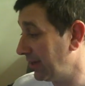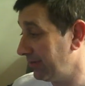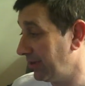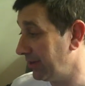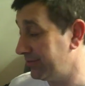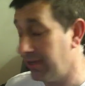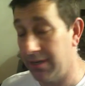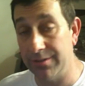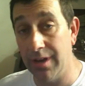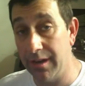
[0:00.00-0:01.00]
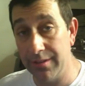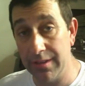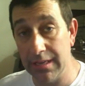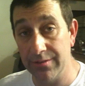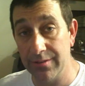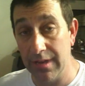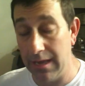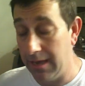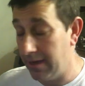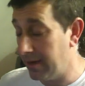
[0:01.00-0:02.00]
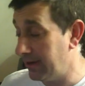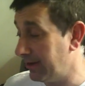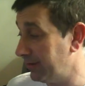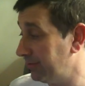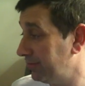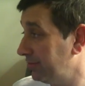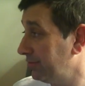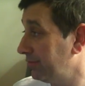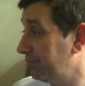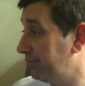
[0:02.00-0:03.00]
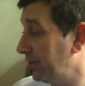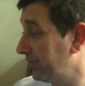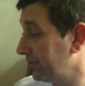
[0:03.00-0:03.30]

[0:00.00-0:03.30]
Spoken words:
I've done a ton of these, but